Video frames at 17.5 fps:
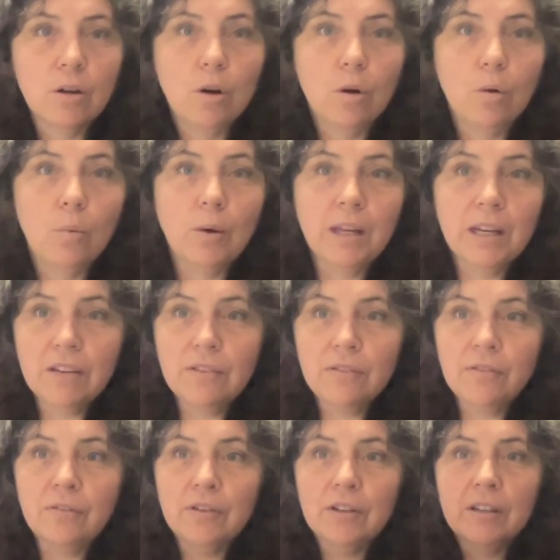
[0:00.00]
What
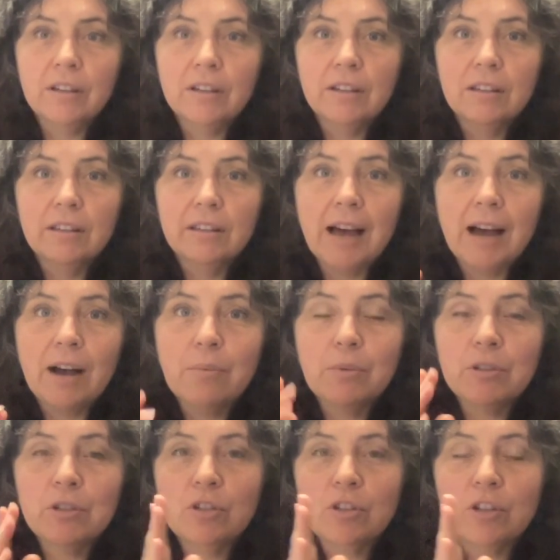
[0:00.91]
if that
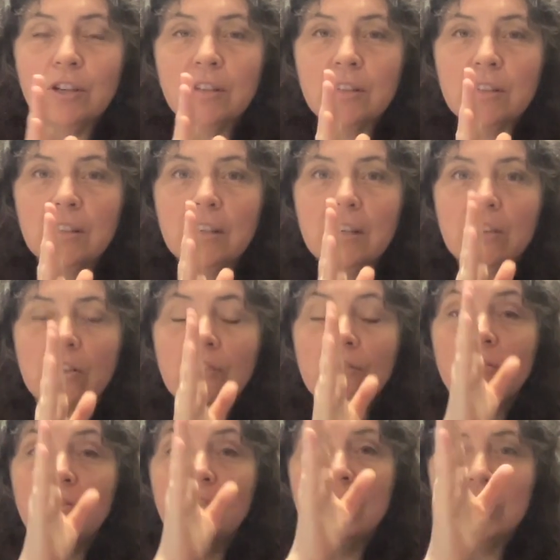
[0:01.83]
was just the
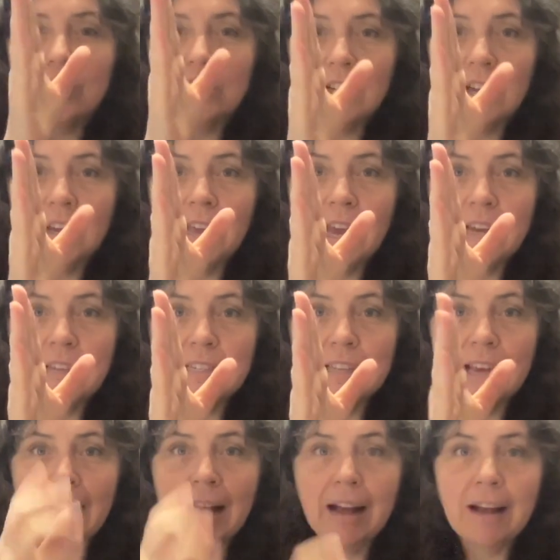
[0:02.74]
vision I had to
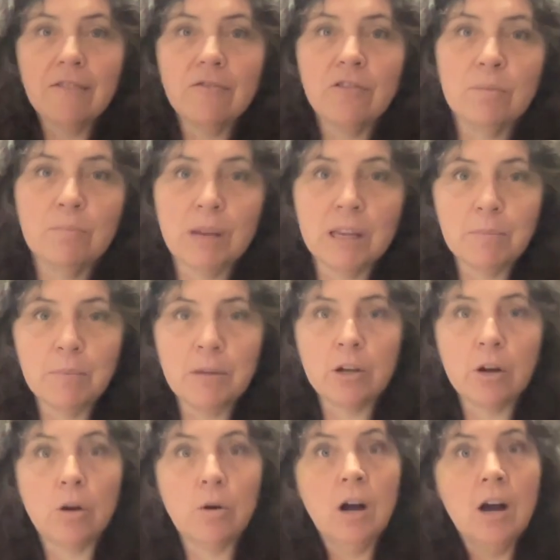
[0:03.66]
have that made me
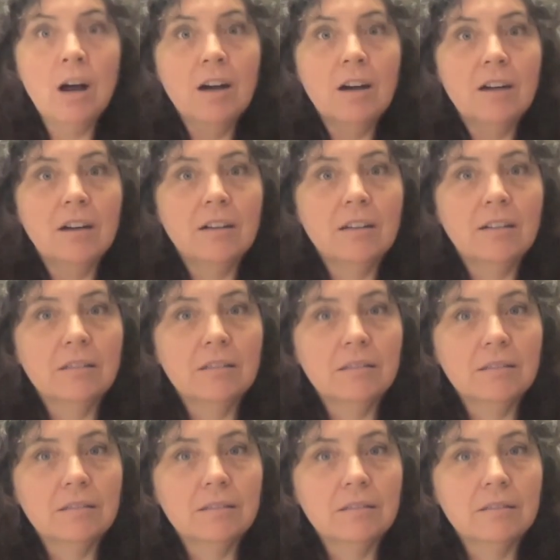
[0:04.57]
go, ah?
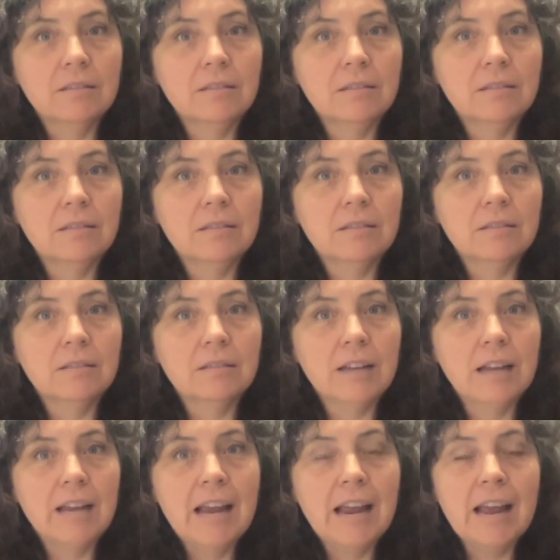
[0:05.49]

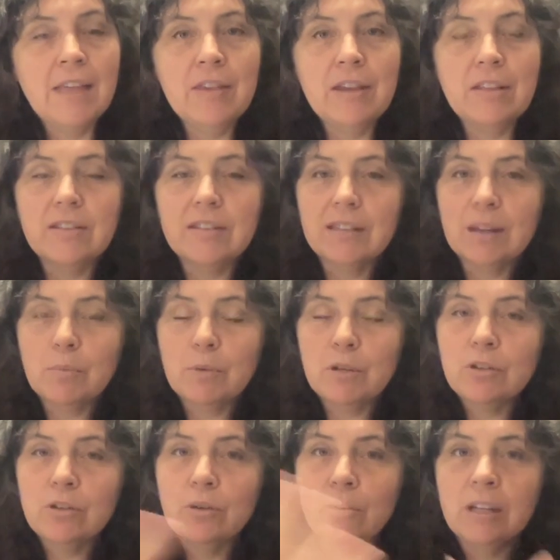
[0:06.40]
And then someone
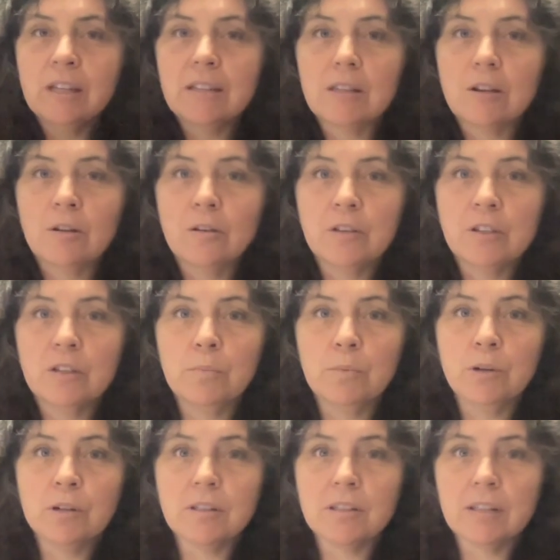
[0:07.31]
donates all these
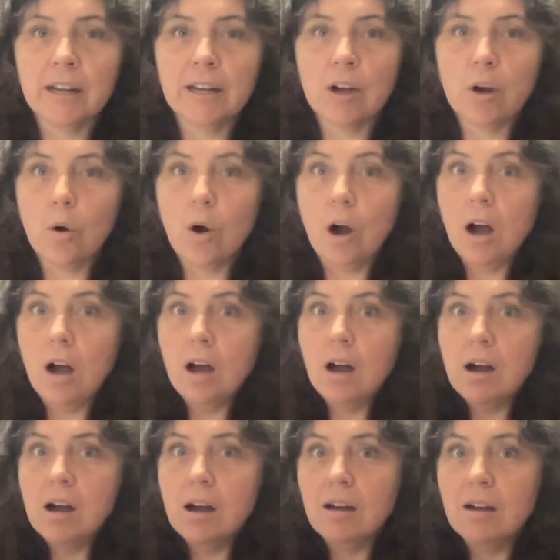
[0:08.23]
books and I go,
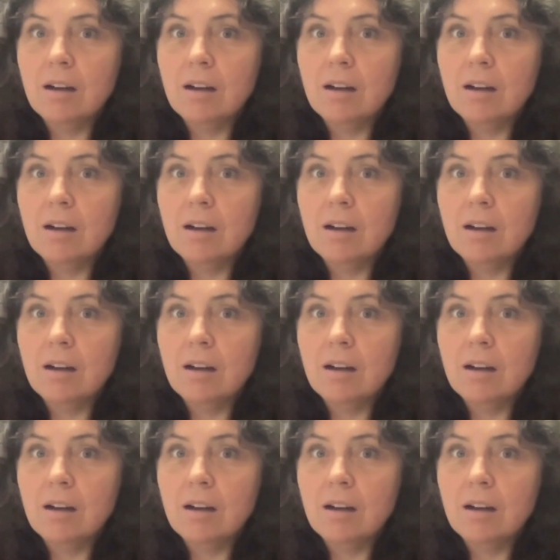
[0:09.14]
ah.